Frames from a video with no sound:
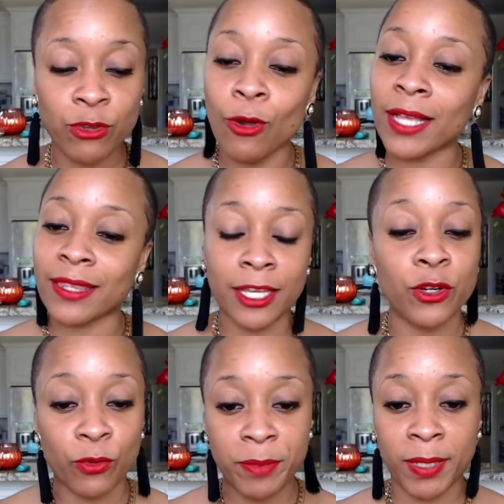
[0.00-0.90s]
you're gonna have to hit
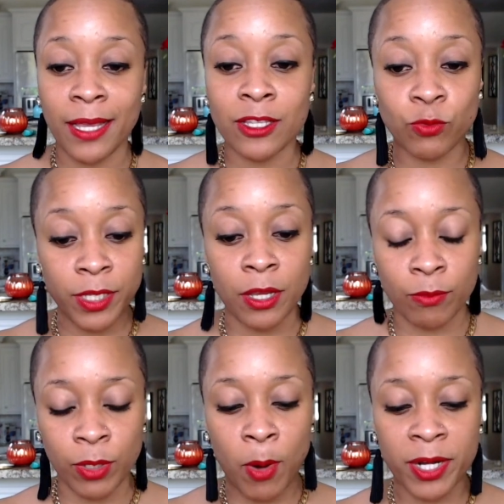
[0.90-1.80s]
the replay, because
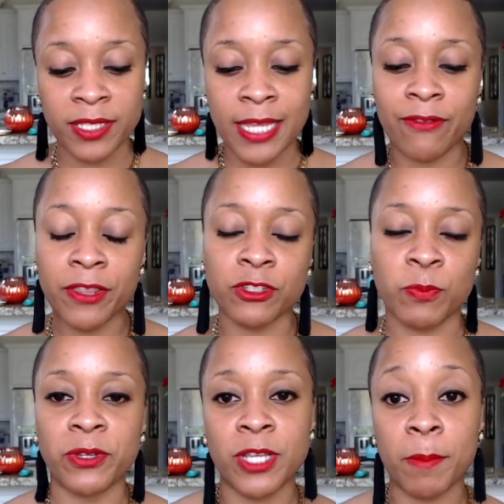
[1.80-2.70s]
Lamar does have other
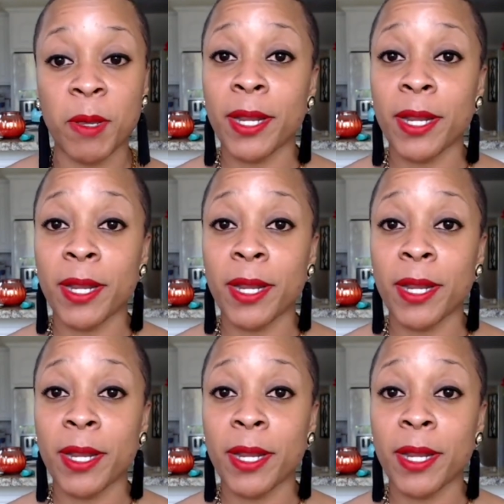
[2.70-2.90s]
speakers coming.